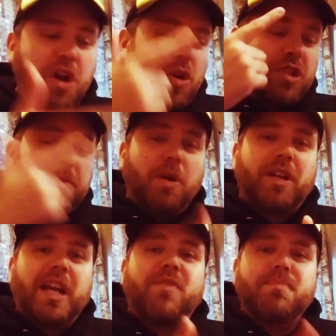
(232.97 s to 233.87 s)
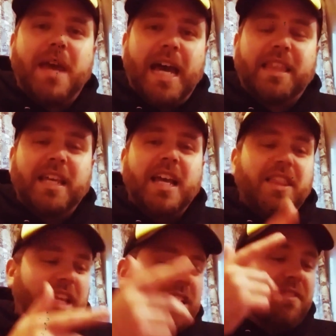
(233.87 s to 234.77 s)
or smoke enough meth
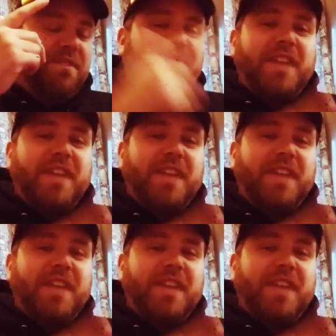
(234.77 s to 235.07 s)
that his